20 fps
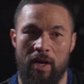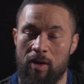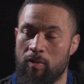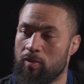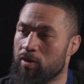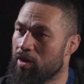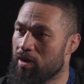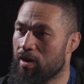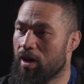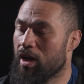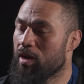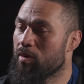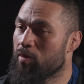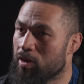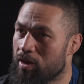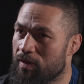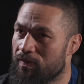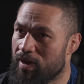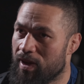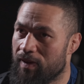I
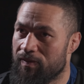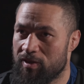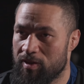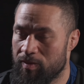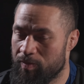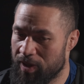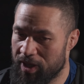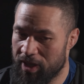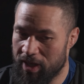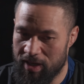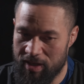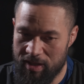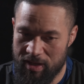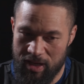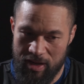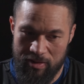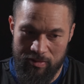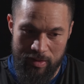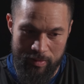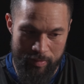would have loved to be at
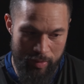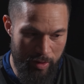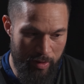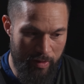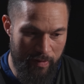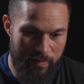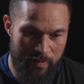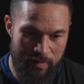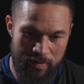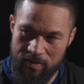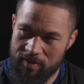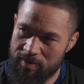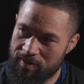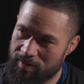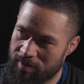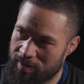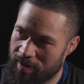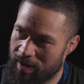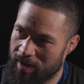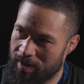every birth.
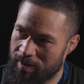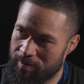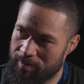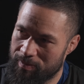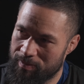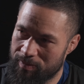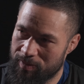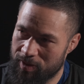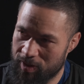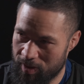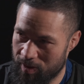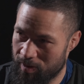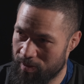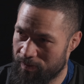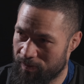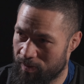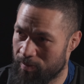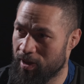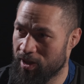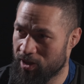
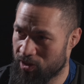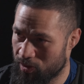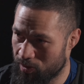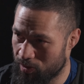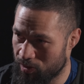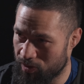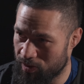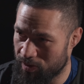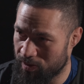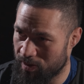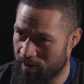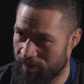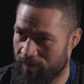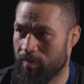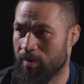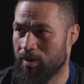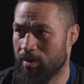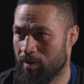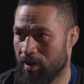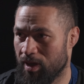For my children and
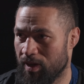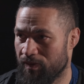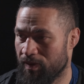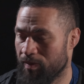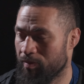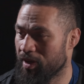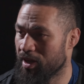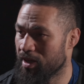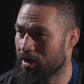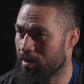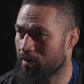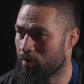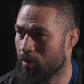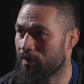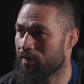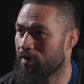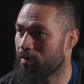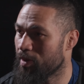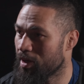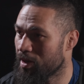for my wife, and being there
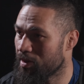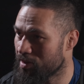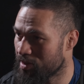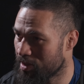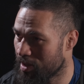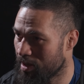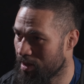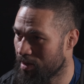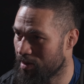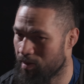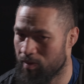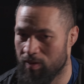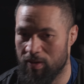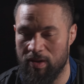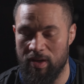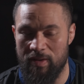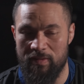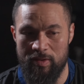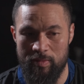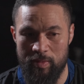with her by her side. I would have
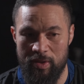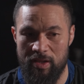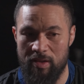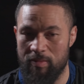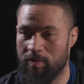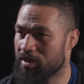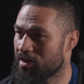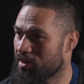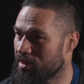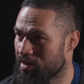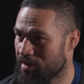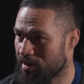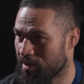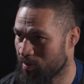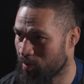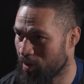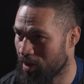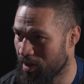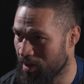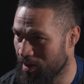loved to be there at my
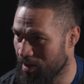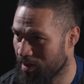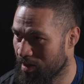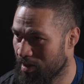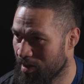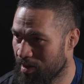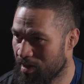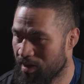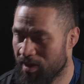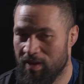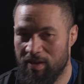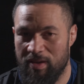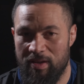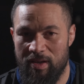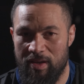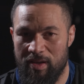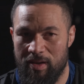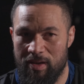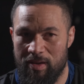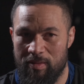sister's wedding,
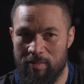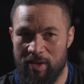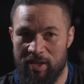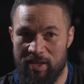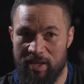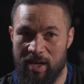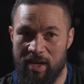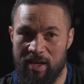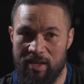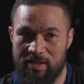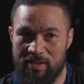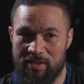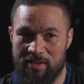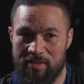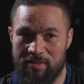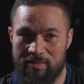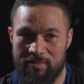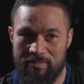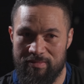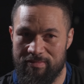my
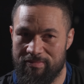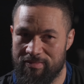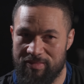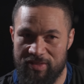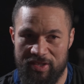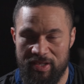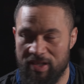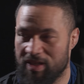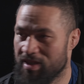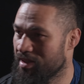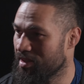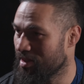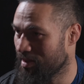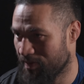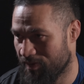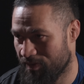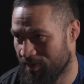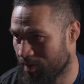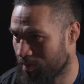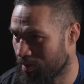dad's 60th.
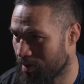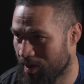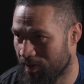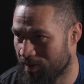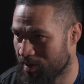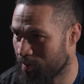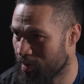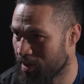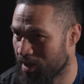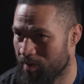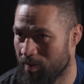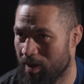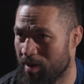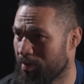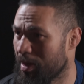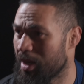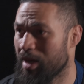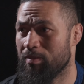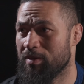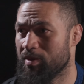I would have loved to be there at my
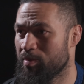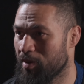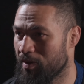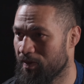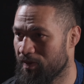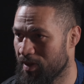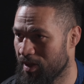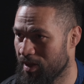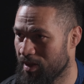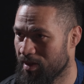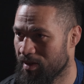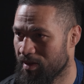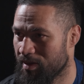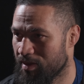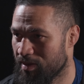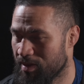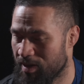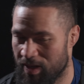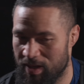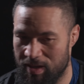mom's birthday
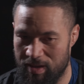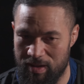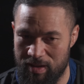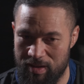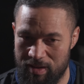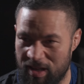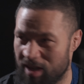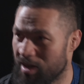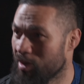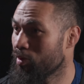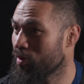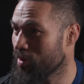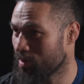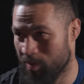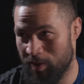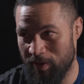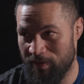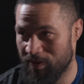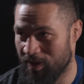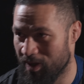and in-law's
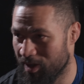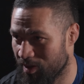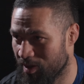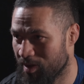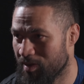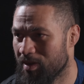birthday,